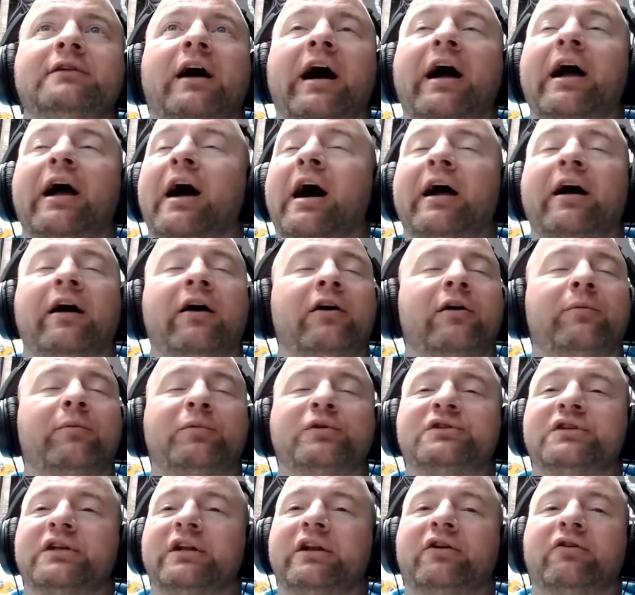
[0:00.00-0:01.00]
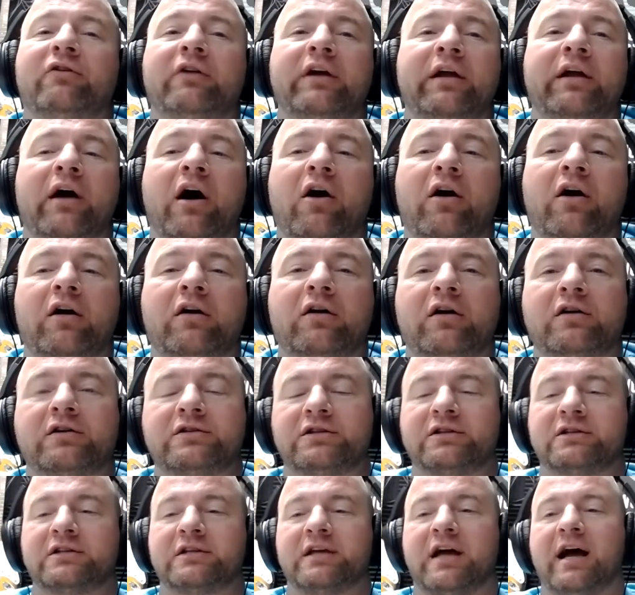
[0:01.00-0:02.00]
I 100% agree. Our
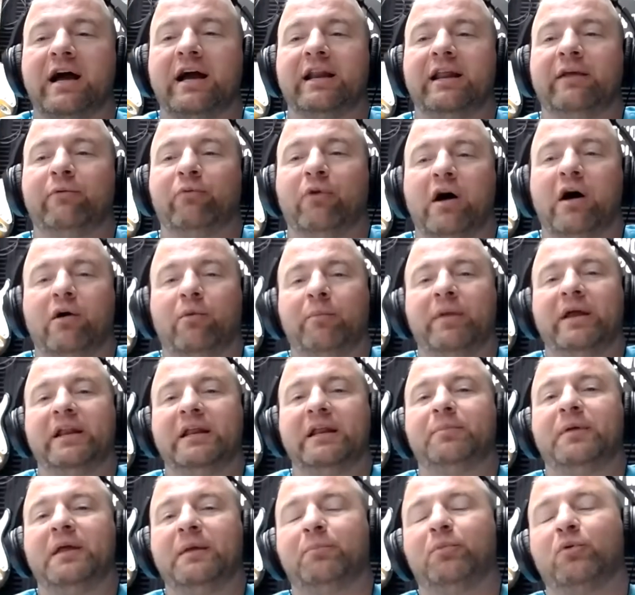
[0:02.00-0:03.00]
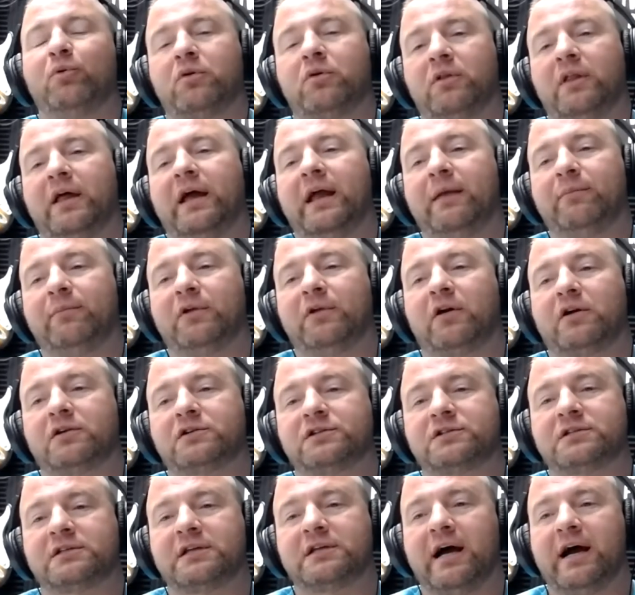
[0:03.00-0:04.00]
society, while many people claim that our
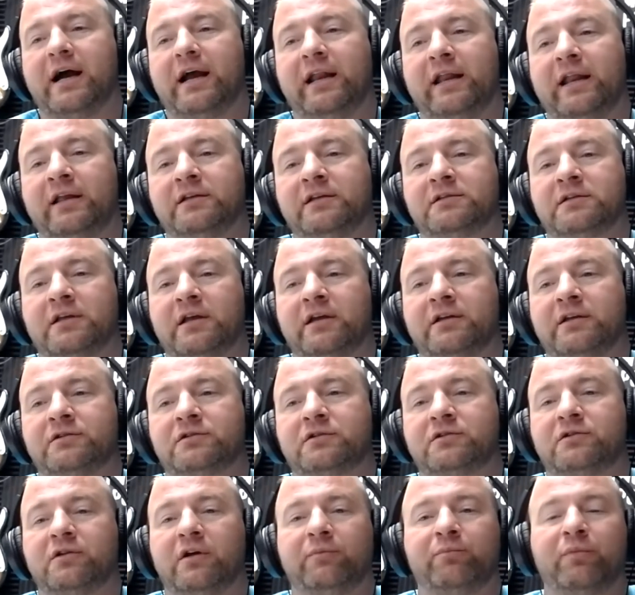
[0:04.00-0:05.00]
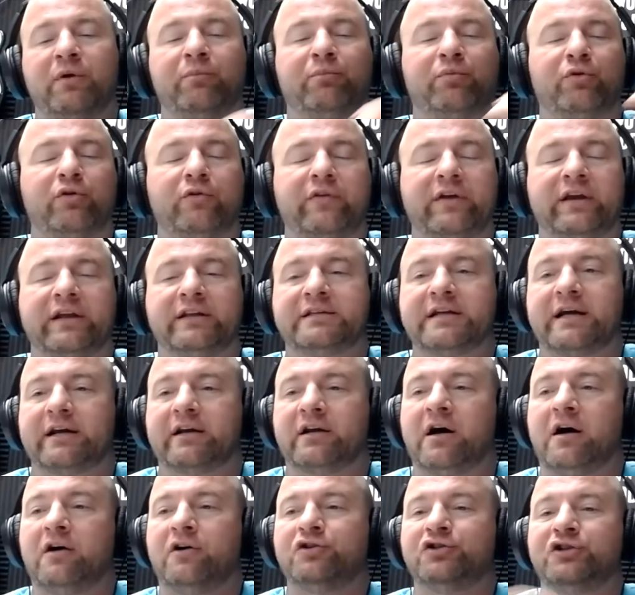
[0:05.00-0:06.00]
society is improving in
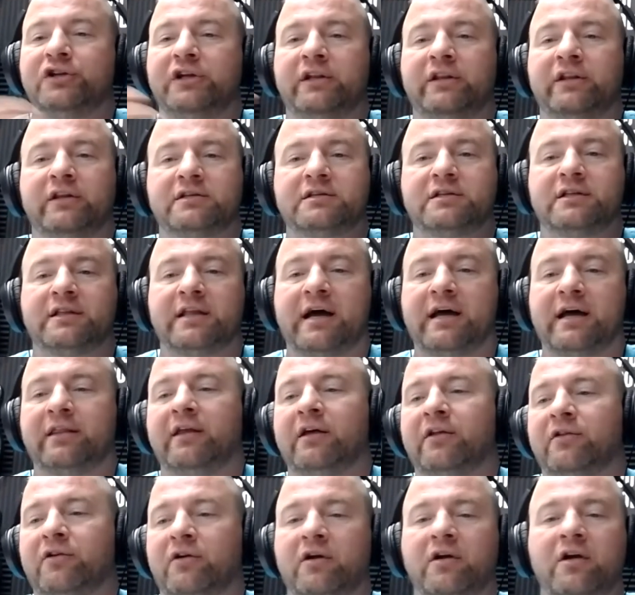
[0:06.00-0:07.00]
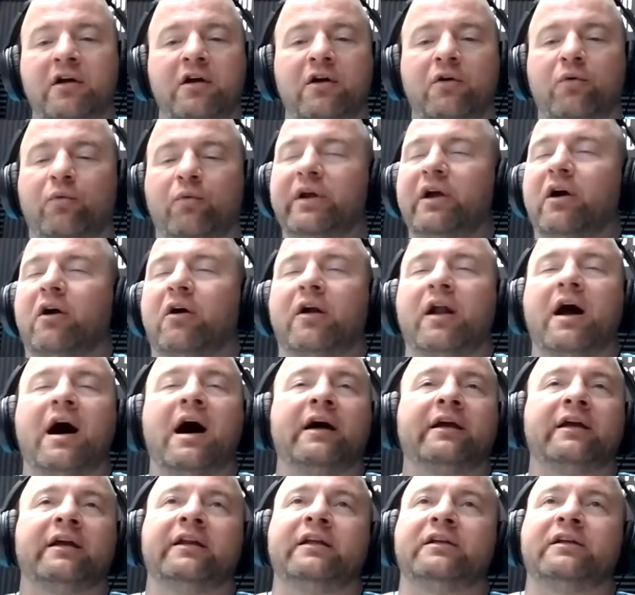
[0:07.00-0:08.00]
technology and this and that and the other, we are
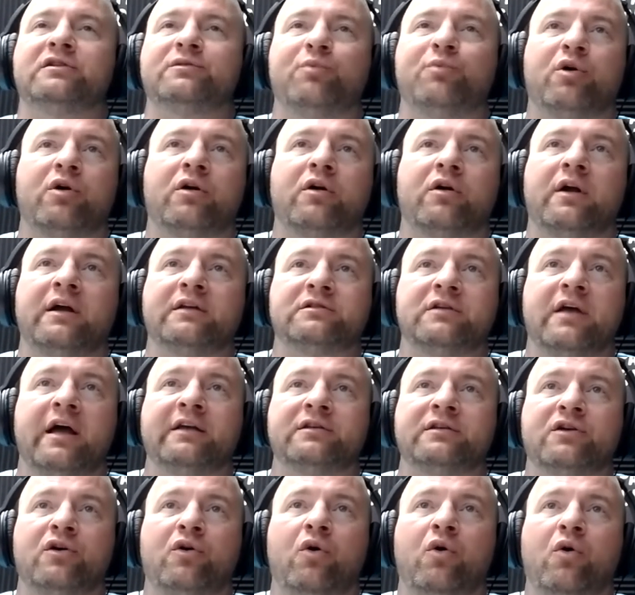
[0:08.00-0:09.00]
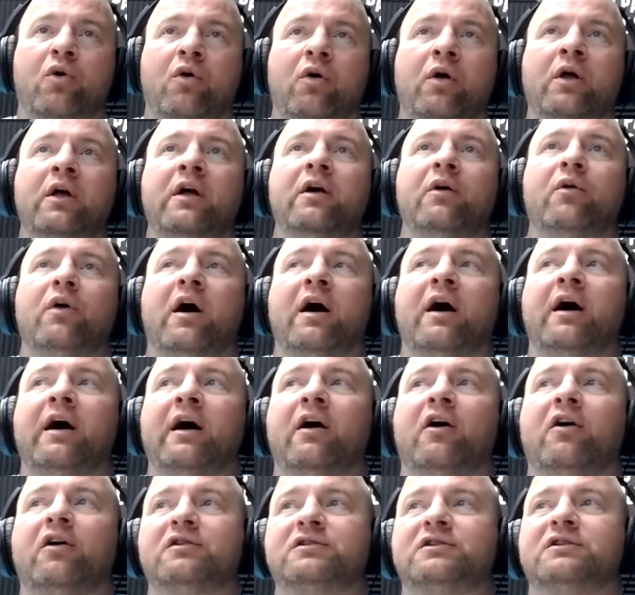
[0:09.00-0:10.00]
not getting smarter as a whole.
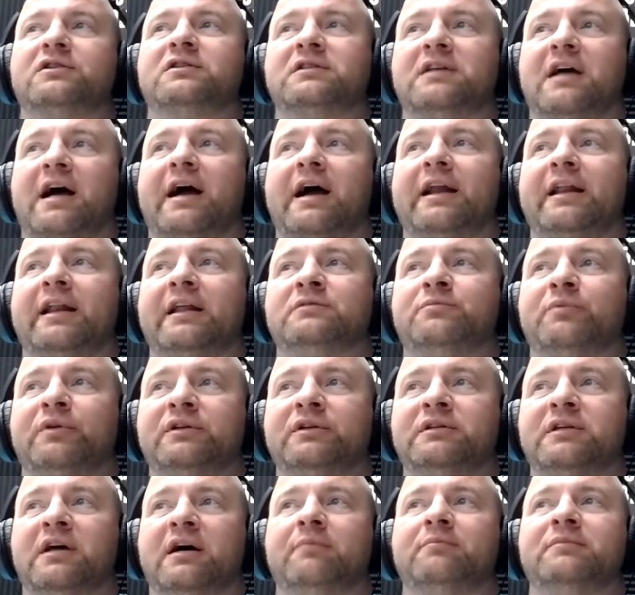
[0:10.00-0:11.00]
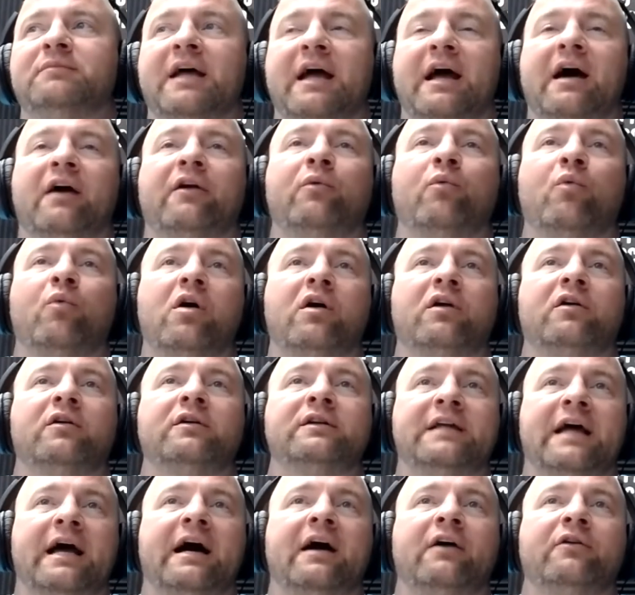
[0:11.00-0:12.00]
Our society has been dumbed down and
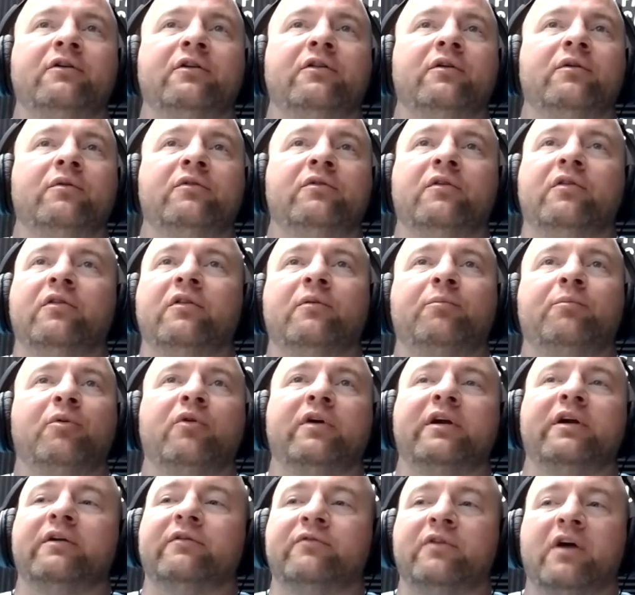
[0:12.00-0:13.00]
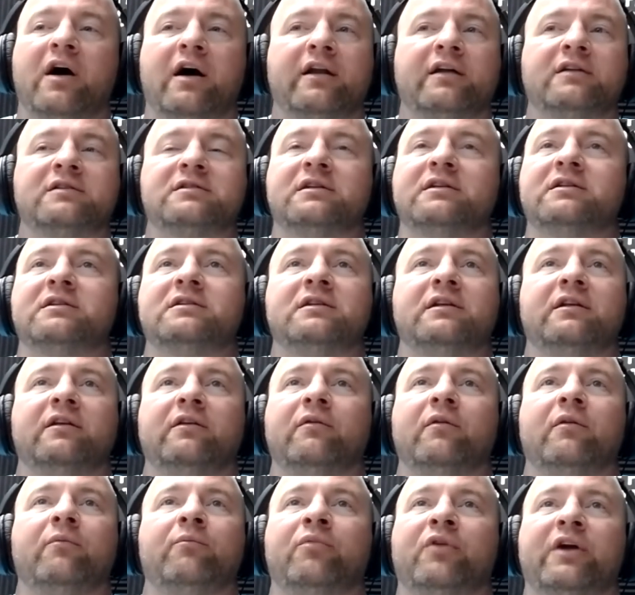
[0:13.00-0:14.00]
watered down to the point of non-existent
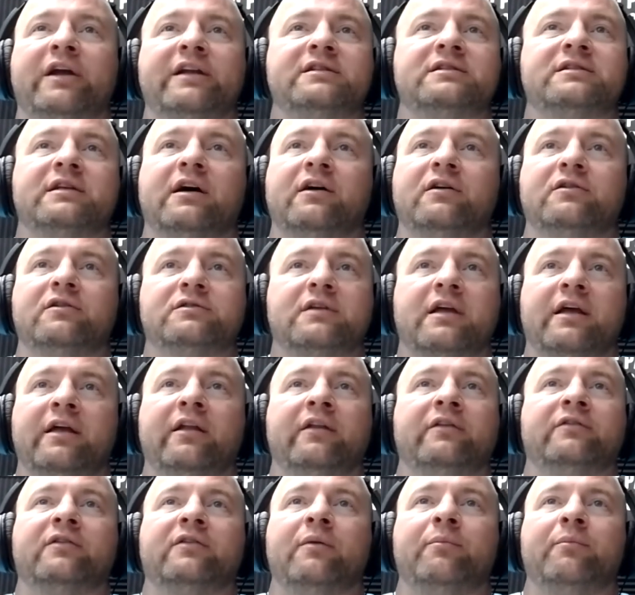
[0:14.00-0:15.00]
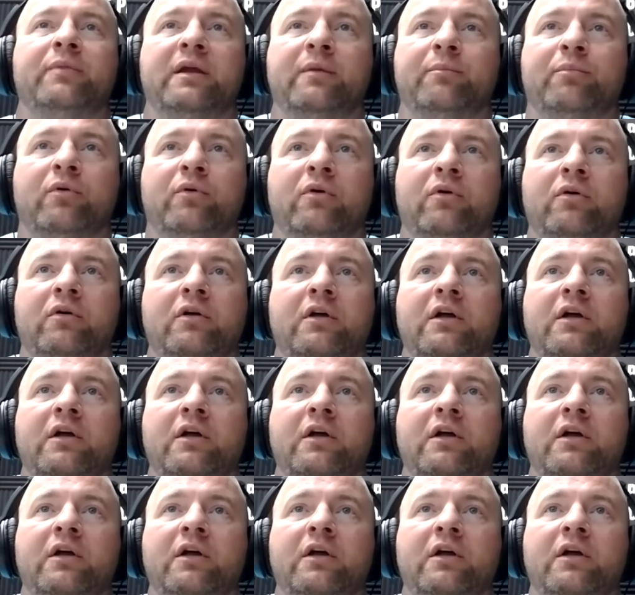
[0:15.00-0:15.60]
brain cells in some people.